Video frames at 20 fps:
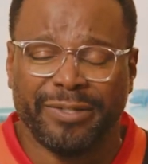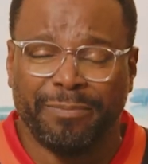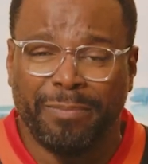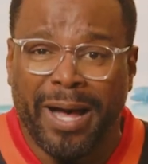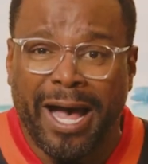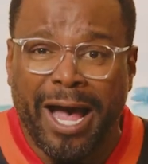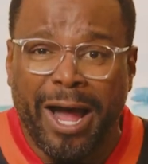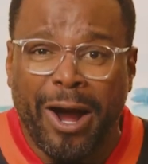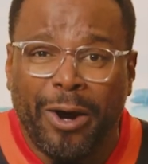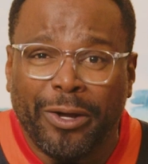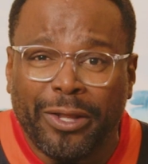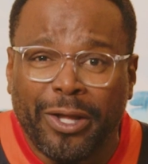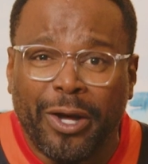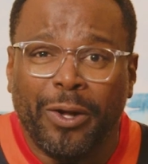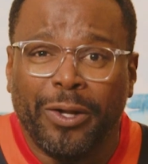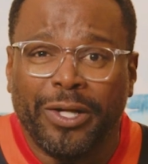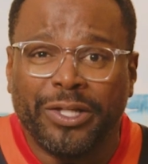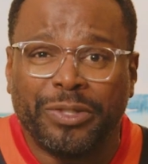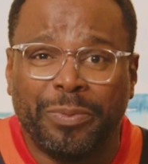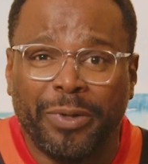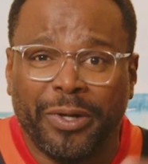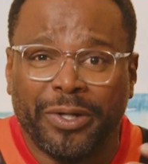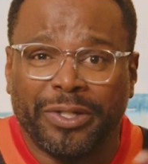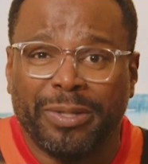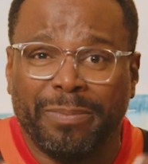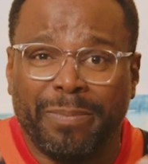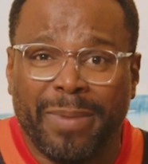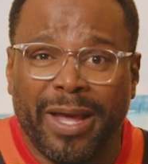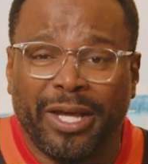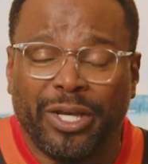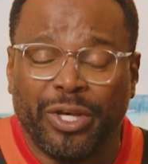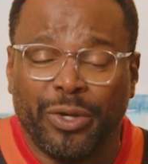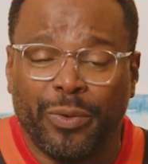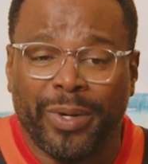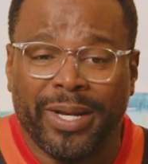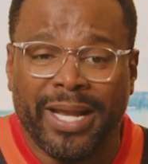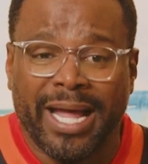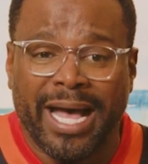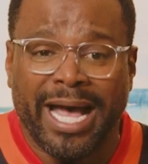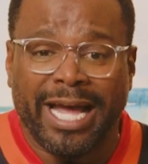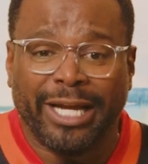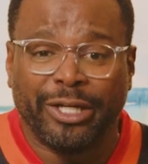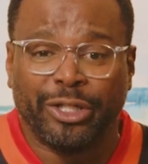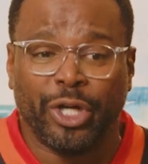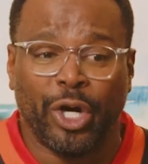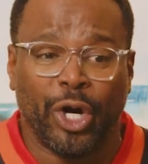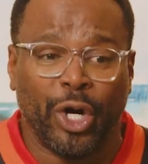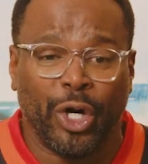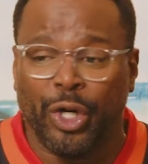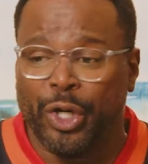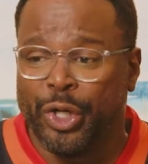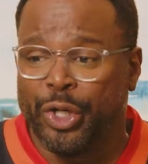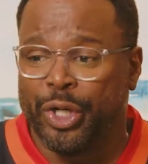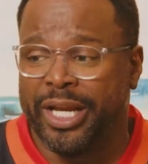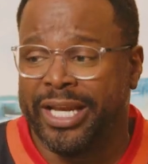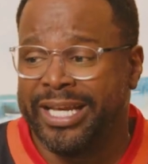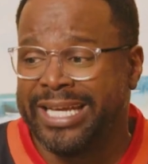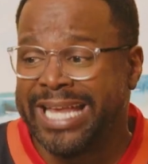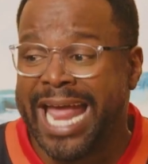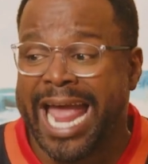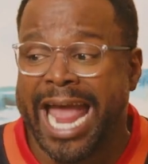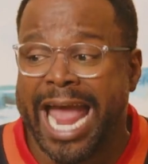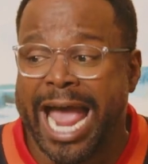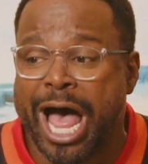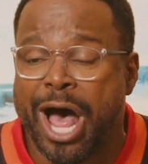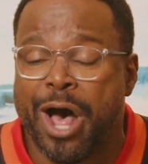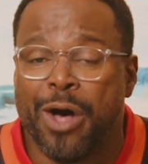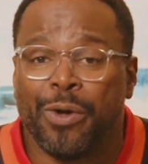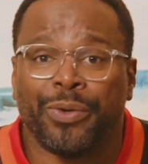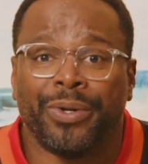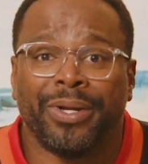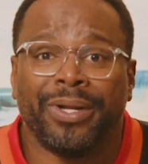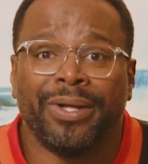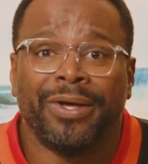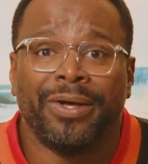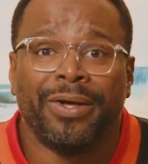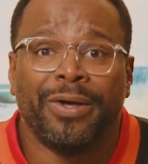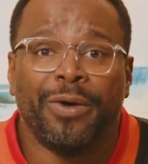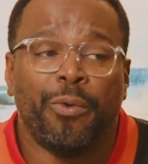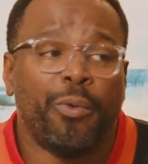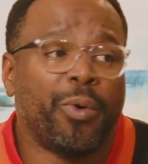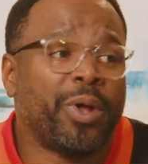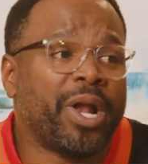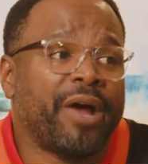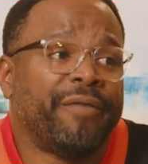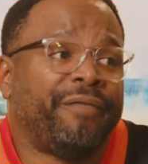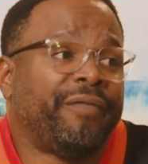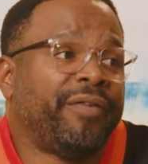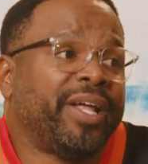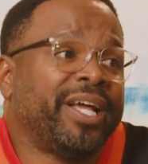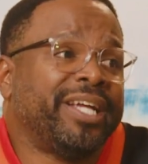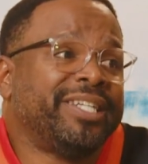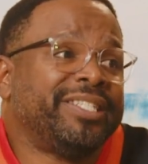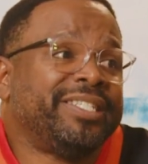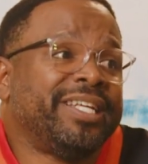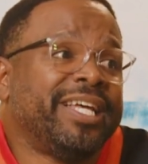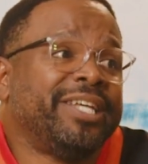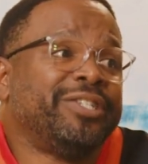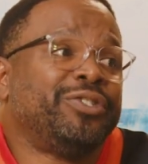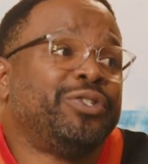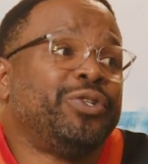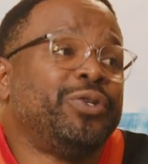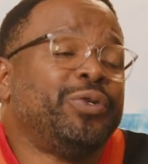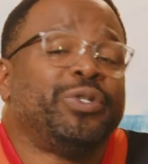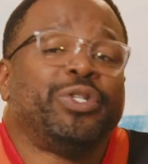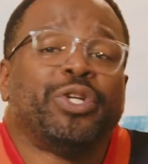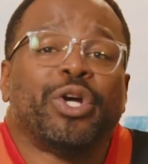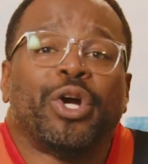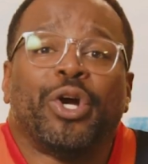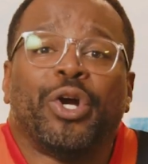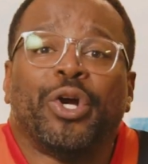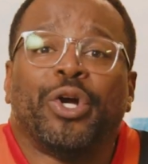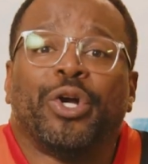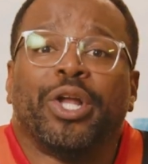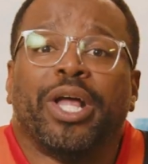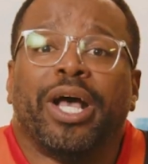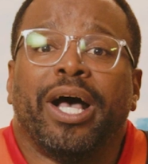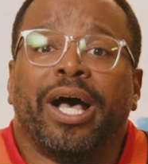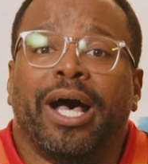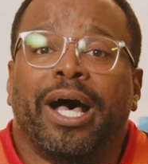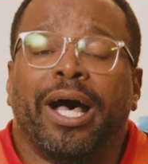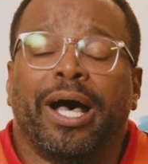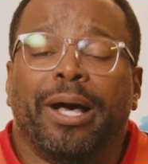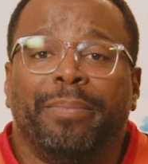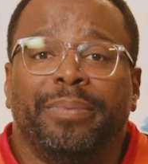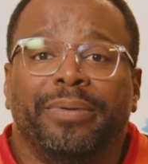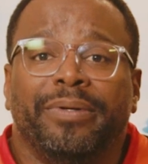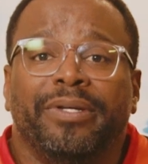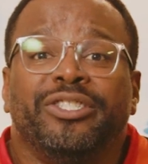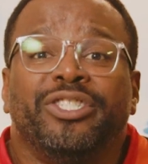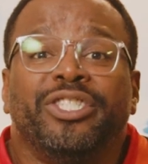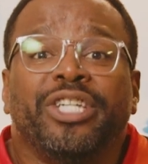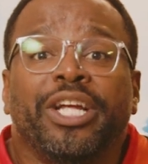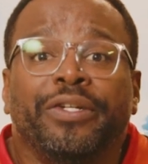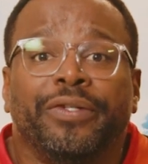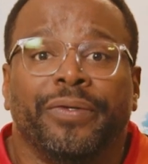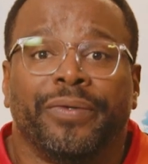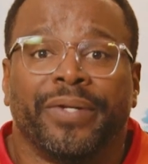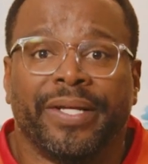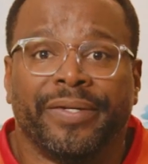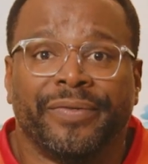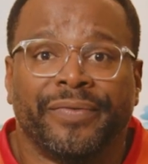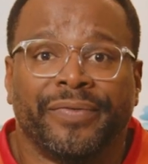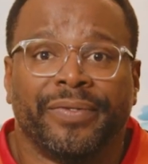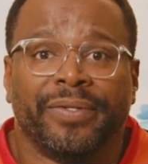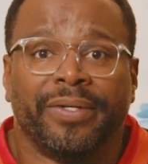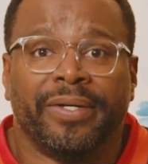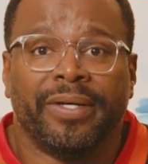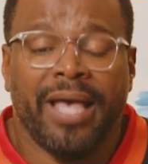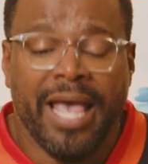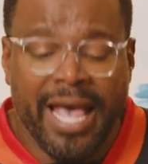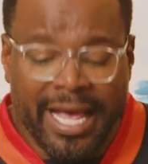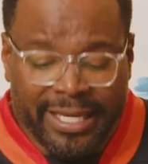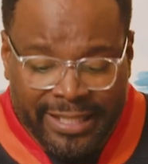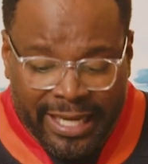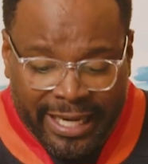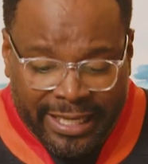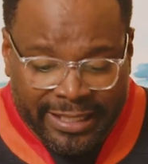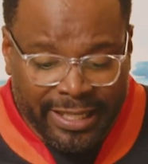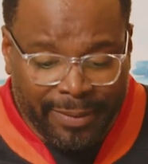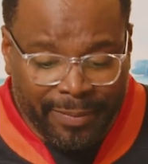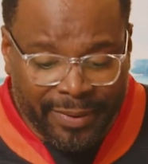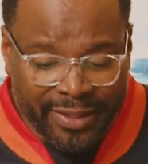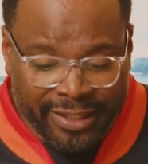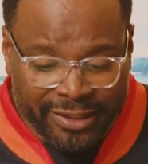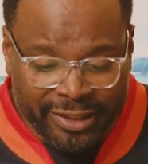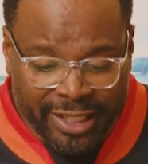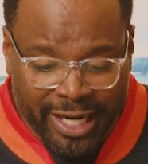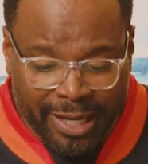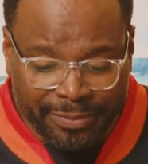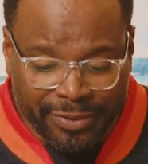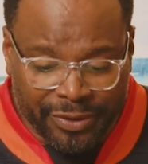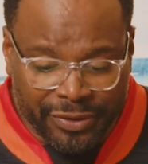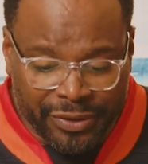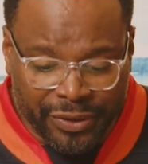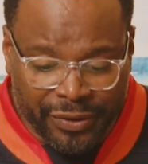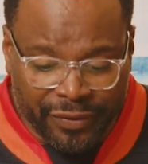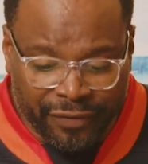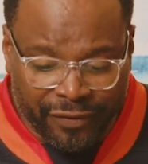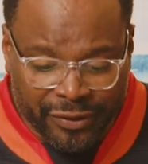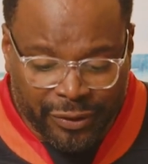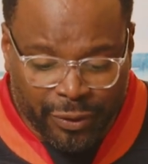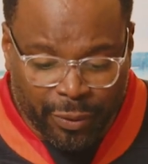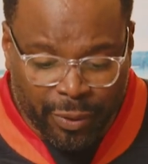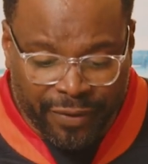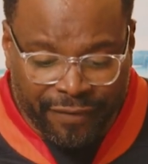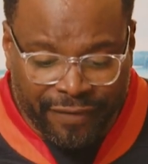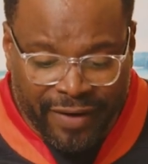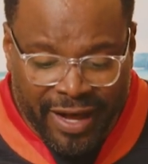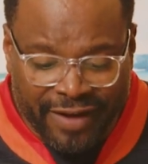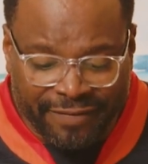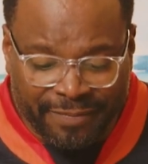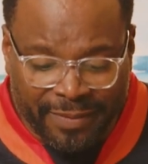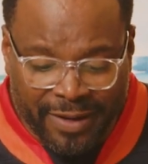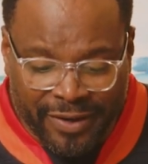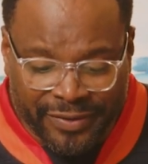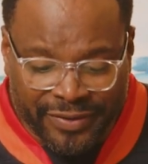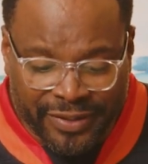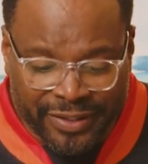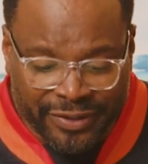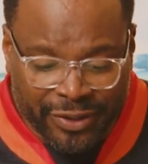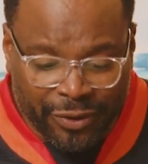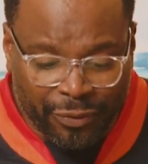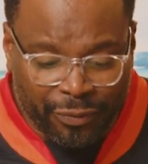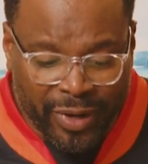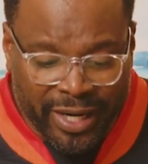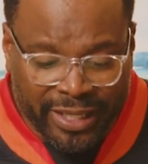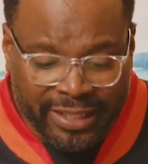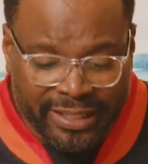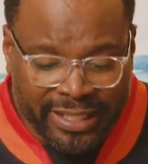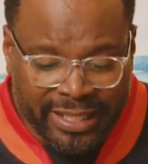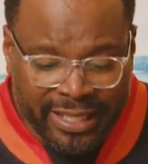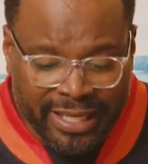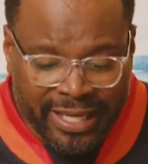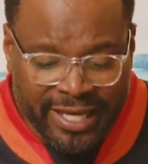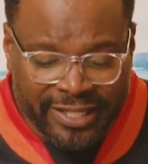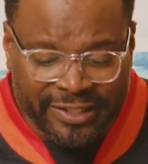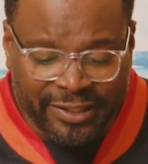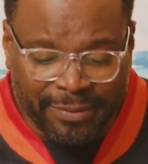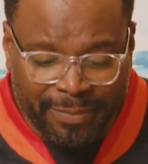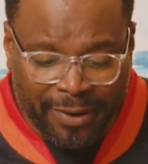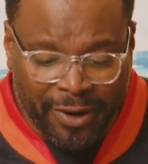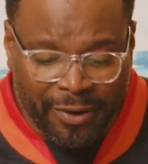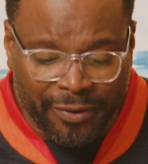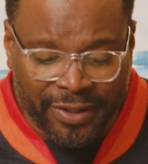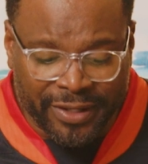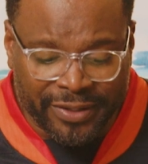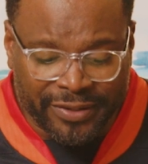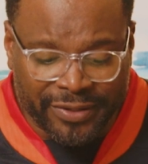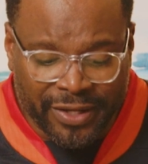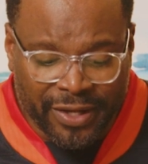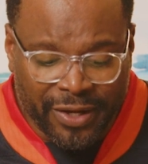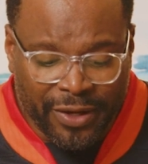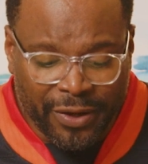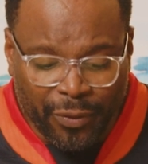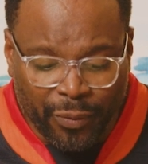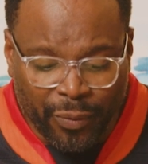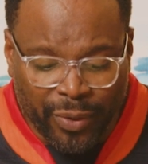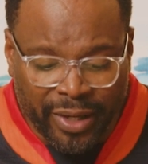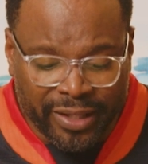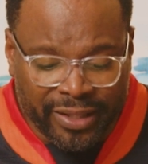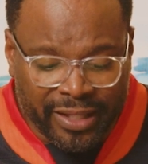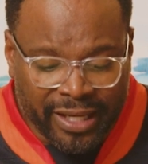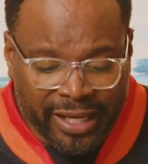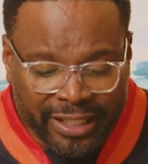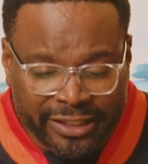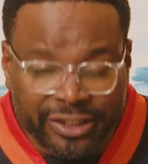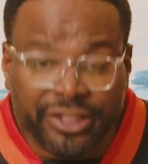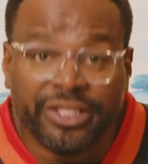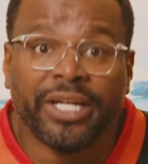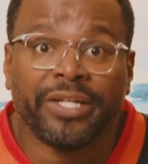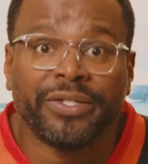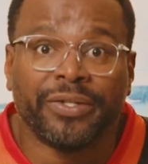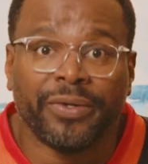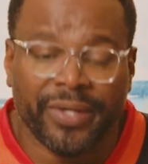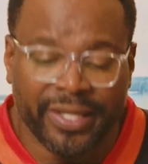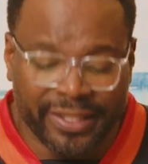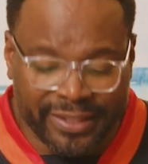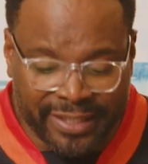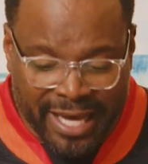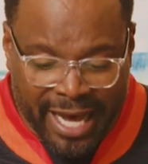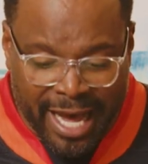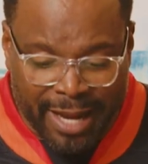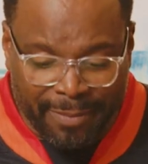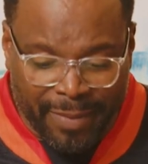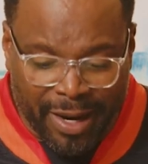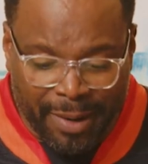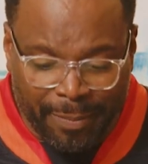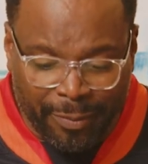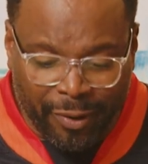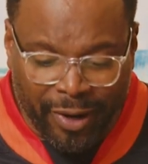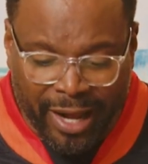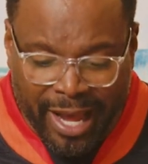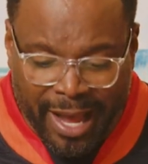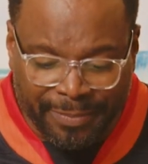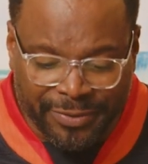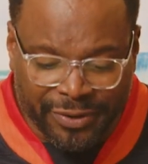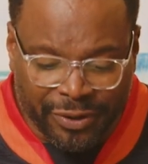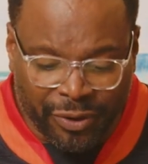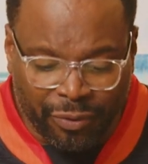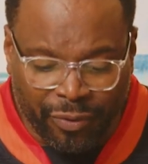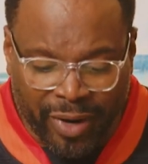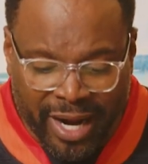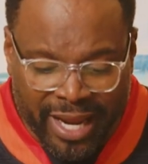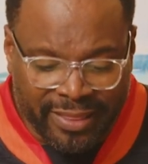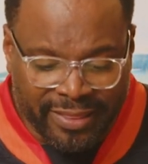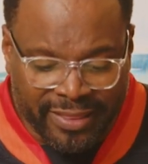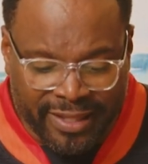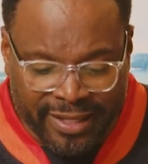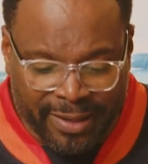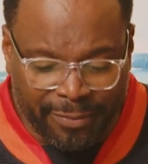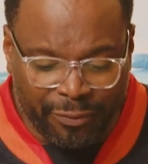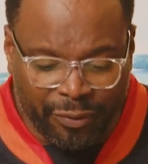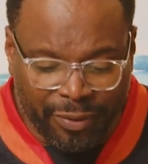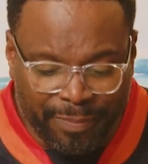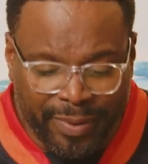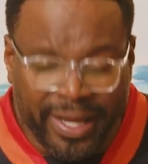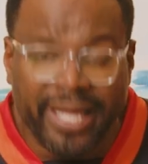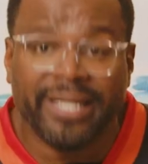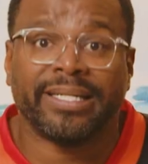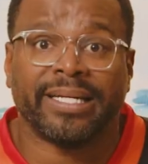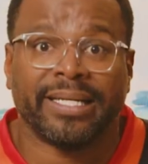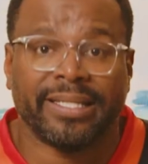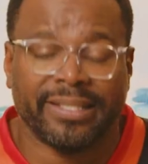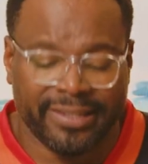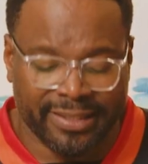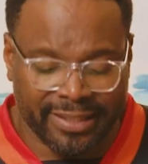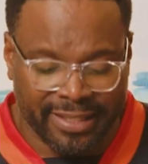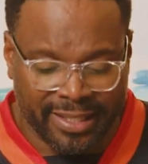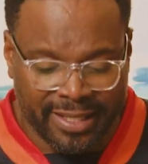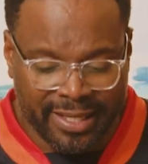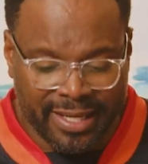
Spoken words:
power of the Holy Spirit to make you and I turn down when our flesh says to turn up. Gentleness. 2 Timothy chapter 2, verse 25, Paul says, correcting his opponents with gentleness, God may perhaps grant them repentance,